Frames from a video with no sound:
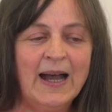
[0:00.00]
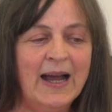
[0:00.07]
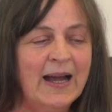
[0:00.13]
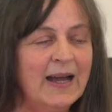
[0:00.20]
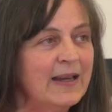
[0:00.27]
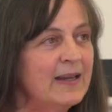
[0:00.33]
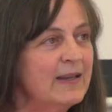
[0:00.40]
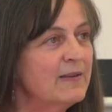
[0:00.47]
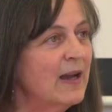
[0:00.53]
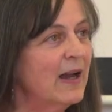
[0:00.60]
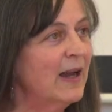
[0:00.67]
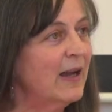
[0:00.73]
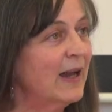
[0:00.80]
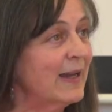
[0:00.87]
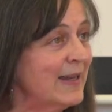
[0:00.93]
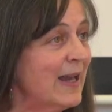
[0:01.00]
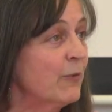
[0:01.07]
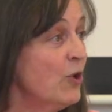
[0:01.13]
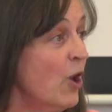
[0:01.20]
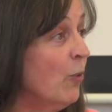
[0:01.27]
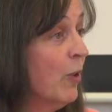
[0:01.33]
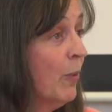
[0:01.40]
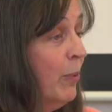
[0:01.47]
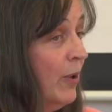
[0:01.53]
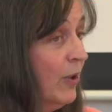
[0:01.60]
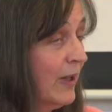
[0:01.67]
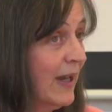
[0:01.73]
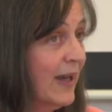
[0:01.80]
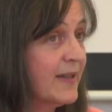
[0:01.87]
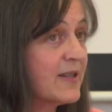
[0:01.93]
I now know what
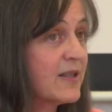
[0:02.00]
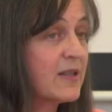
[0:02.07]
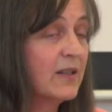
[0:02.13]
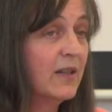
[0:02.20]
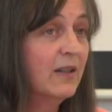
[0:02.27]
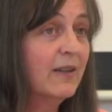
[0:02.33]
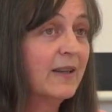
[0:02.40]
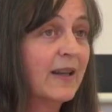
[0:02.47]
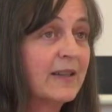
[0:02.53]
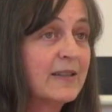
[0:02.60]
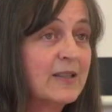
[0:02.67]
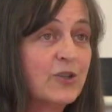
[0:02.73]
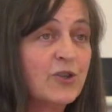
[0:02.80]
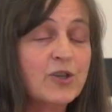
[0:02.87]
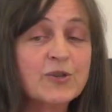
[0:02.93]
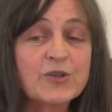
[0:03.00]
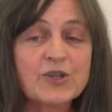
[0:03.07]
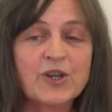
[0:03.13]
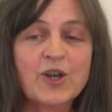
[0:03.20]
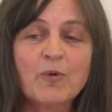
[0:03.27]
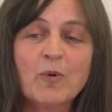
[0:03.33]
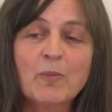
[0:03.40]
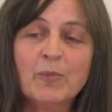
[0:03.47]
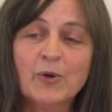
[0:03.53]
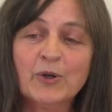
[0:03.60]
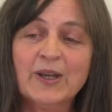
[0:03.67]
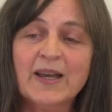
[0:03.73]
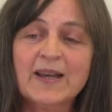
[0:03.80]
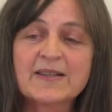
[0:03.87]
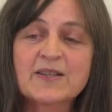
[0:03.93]
podcasts are, and I didn't used to know what
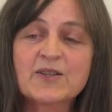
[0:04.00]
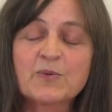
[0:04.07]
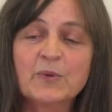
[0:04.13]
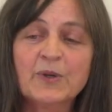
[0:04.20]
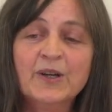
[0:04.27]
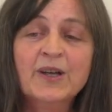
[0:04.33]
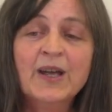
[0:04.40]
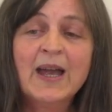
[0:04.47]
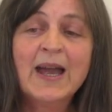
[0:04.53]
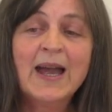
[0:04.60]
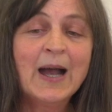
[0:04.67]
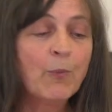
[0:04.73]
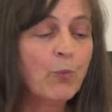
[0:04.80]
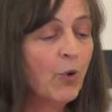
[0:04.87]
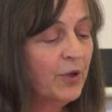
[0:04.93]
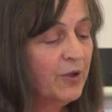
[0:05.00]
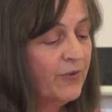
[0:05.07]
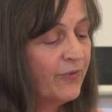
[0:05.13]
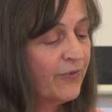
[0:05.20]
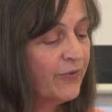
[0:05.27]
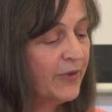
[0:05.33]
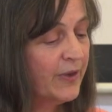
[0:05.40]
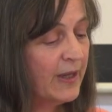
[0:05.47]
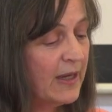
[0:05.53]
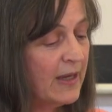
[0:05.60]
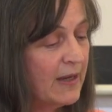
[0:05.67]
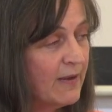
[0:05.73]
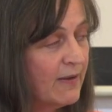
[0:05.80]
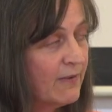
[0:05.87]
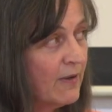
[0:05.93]
podcasts were. And one of
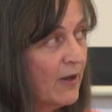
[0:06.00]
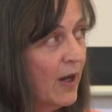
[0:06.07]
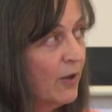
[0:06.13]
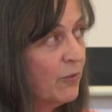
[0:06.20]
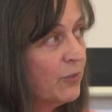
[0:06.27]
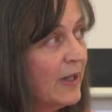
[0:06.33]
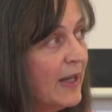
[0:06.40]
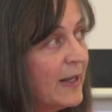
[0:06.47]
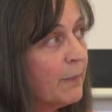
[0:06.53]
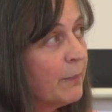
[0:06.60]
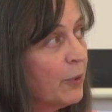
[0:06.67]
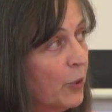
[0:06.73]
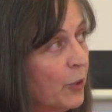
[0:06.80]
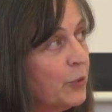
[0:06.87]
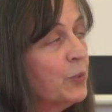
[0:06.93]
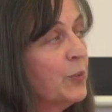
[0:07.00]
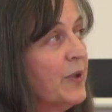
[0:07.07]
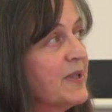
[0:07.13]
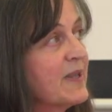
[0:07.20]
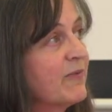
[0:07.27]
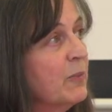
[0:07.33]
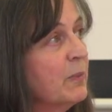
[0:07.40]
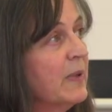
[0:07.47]
the really important ones for